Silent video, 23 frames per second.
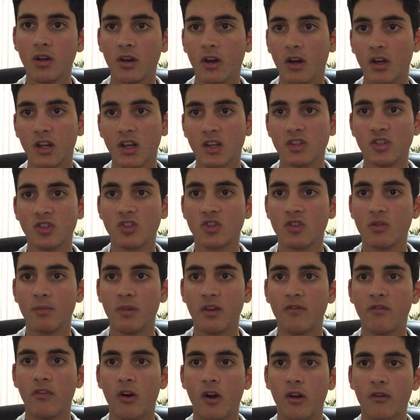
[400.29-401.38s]
I guess it should be
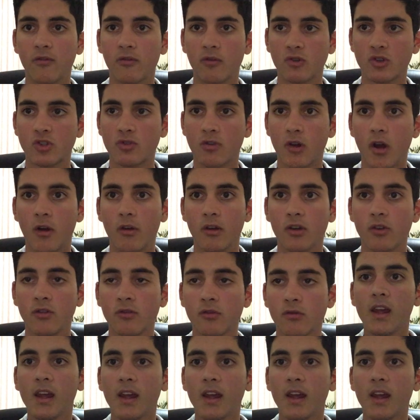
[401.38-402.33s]
fine for Australia.